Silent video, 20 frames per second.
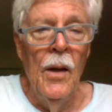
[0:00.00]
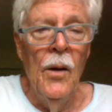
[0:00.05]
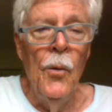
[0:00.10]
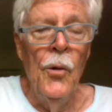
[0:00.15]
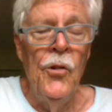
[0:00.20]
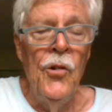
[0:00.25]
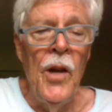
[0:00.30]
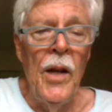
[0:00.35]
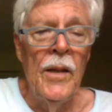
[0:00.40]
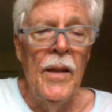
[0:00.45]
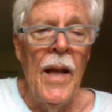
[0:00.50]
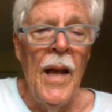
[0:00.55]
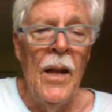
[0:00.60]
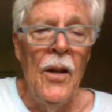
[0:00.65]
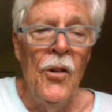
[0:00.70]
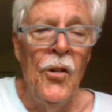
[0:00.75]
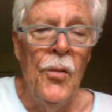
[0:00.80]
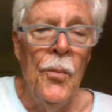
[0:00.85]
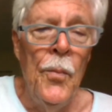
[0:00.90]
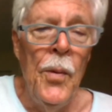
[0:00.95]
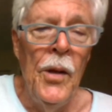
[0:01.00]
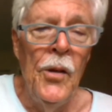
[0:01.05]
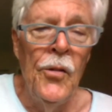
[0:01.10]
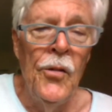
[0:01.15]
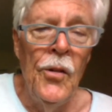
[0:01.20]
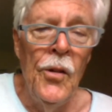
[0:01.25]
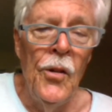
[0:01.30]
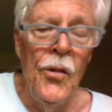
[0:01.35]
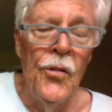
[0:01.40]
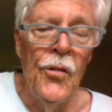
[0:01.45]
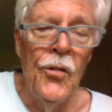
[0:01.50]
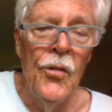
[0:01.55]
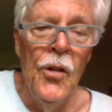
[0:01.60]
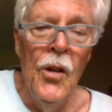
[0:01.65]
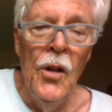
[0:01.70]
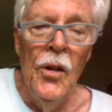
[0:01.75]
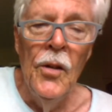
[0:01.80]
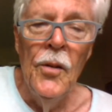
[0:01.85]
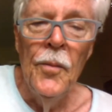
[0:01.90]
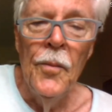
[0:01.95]
We checked out his business
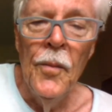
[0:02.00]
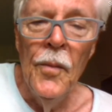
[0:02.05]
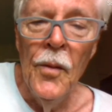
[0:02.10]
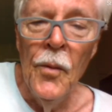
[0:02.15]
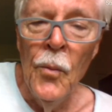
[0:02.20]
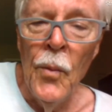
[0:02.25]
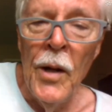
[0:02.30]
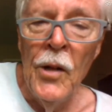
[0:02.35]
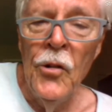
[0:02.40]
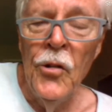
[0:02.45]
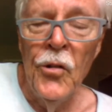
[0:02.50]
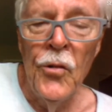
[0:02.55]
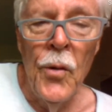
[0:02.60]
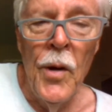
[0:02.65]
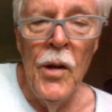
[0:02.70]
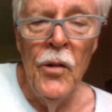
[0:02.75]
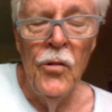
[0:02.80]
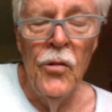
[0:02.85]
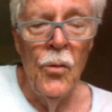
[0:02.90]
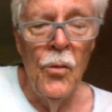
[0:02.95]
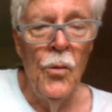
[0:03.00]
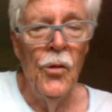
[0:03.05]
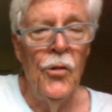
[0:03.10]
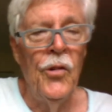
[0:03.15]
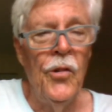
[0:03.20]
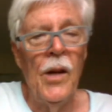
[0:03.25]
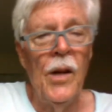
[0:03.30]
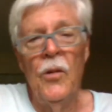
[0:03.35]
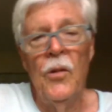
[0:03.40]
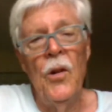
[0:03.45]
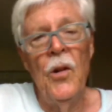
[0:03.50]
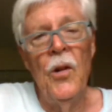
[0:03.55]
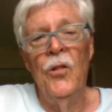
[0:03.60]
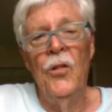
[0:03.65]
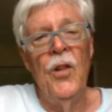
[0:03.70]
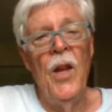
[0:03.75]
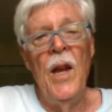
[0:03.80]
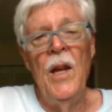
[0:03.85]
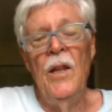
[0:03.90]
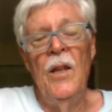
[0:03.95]
registration with the Secretary of
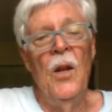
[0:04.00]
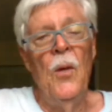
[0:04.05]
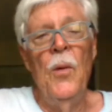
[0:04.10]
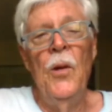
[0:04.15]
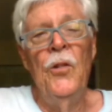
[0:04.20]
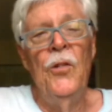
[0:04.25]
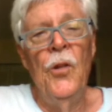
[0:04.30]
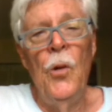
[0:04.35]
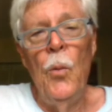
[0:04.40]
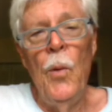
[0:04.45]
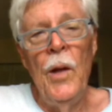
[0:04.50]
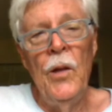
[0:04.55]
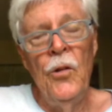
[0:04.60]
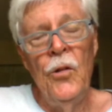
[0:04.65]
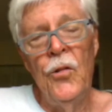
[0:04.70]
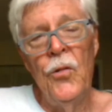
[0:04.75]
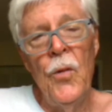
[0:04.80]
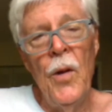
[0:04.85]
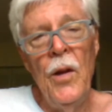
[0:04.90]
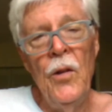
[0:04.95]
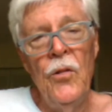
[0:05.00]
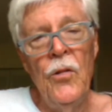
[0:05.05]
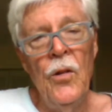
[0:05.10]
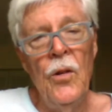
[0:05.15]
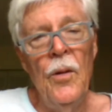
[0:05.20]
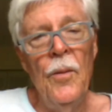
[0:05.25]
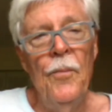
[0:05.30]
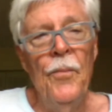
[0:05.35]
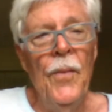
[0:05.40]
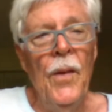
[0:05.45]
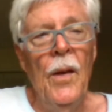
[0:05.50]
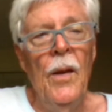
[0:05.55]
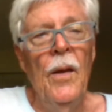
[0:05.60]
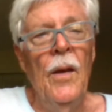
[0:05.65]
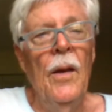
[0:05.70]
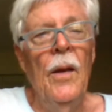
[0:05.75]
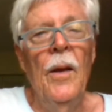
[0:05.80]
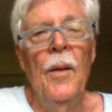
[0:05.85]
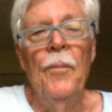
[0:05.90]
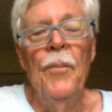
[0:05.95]
State, and there is no registration.
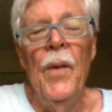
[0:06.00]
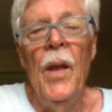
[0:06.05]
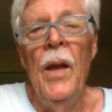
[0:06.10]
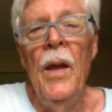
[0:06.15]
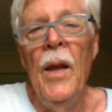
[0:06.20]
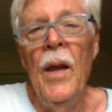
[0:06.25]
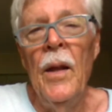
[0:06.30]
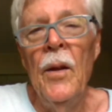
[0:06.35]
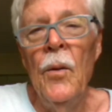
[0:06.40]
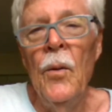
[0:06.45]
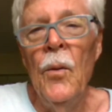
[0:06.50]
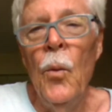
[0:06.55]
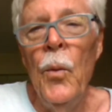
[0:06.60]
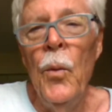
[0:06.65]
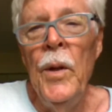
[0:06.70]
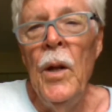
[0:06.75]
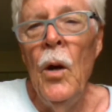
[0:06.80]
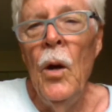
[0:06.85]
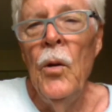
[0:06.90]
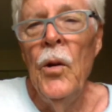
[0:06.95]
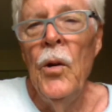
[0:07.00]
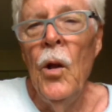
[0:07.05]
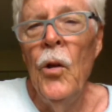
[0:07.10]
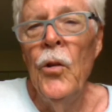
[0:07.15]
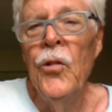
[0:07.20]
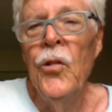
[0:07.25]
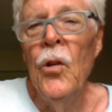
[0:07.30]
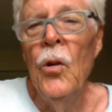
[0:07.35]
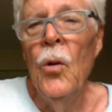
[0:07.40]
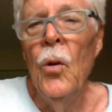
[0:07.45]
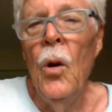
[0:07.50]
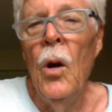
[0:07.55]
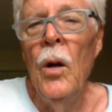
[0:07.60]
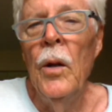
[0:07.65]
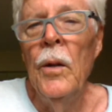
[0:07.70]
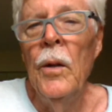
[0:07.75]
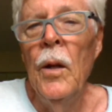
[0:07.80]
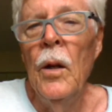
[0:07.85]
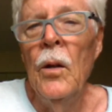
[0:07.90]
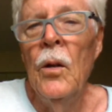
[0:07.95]
And we noted also
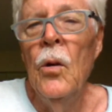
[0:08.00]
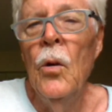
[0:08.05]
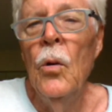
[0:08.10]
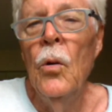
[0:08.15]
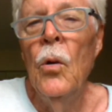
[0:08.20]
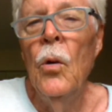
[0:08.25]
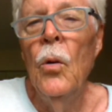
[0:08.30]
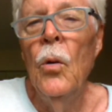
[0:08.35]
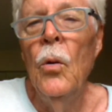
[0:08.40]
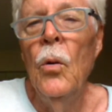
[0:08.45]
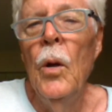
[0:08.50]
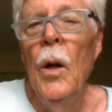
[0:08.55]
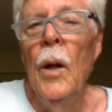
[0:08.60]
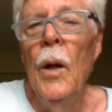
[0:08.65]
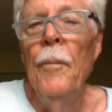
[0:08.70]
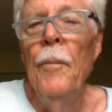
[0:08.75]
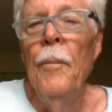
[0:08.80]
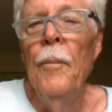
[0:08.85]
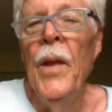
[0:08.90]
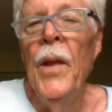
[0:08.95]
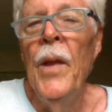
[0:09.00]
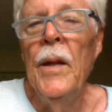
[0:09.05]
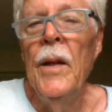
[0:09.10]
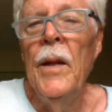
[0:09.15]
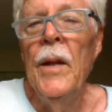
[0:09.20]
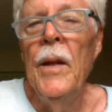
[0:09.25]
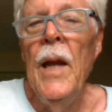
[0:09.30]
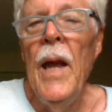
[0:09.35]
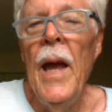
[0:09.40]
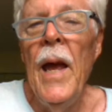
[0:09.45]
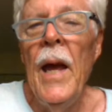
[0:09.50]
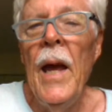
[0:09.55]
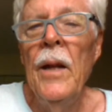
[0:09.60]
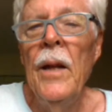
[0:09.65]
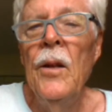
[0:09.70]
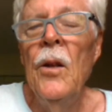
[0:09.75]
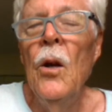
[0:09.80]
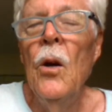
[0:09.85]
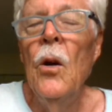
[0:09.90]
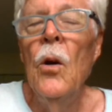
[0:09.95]
on Google that he
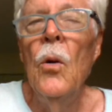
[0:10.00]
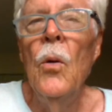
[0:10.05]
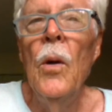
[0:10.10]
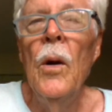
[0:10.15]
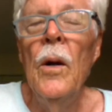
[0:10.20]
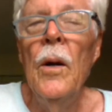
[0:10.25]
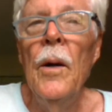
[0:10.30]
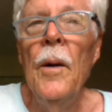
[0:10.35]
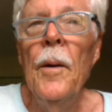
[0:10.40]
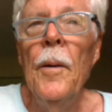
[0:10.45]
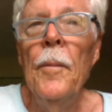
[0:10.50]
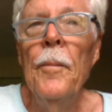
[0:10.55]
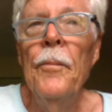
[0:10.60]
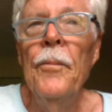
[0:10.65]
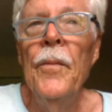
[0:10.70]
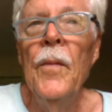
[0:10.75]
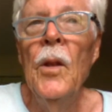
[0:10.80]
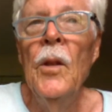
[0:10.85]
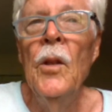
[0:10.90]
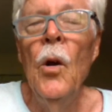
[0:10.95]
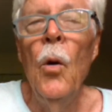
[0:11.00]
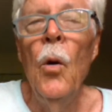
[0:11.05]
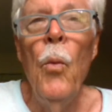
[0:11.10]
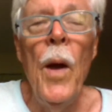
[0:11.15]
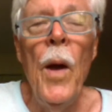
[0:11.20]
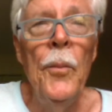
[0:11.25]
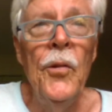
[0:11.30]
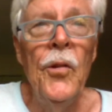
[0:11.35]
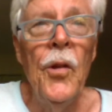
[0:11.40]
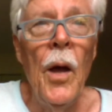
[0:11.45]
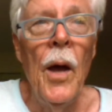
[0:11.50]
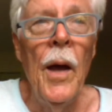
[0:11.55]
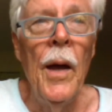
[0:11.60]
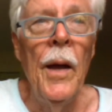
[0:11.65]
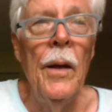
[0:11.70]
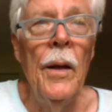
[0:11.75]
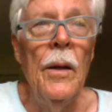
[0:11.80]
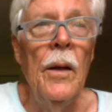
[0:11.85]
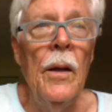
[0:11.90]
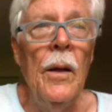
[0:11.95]
had no
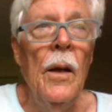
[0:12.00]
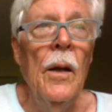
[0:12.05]
website.